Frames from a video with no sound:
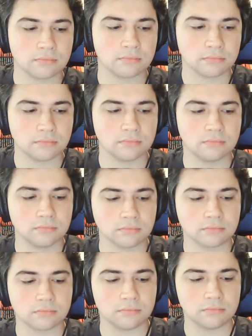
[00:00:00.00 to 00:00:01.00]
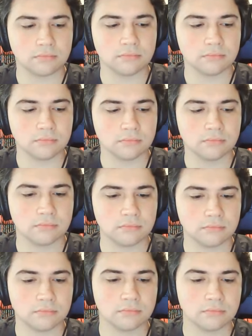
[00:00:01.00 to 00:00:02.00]

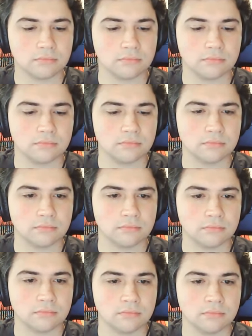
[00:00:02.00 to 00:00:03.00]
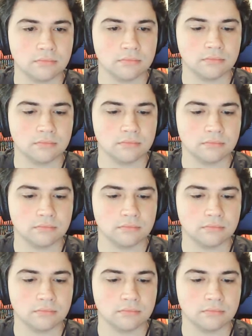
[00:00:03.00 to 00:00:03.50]
(not speaking)